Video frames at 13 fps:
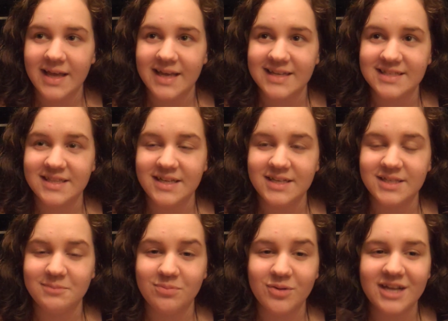is the
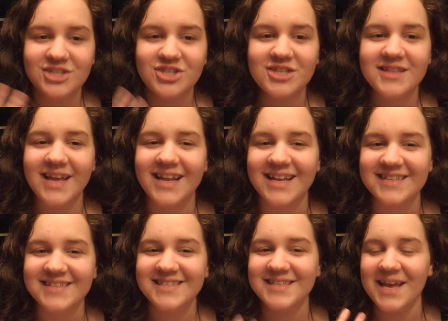depression that
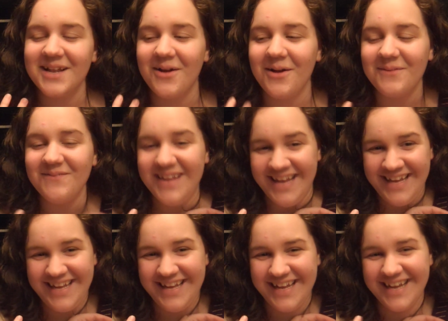has set on
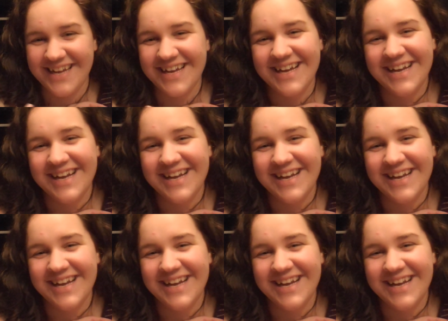me.